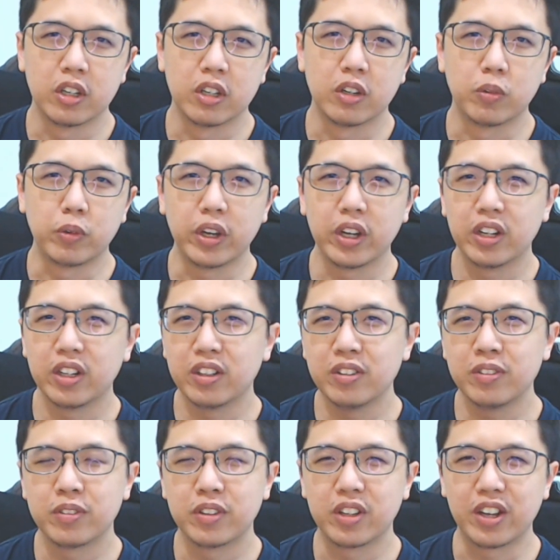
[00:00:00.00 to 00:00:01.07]
Well,
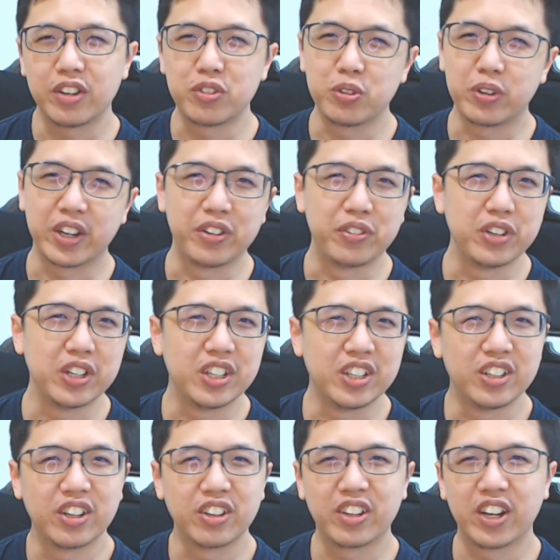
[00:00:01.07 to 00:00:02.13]
as you can read in
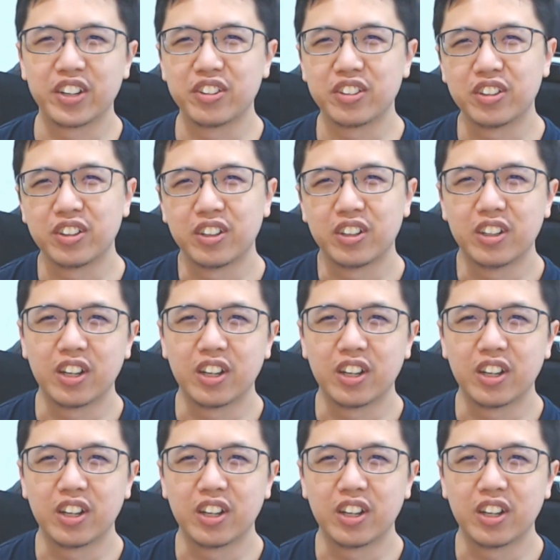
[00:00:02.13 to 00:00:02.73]
the title,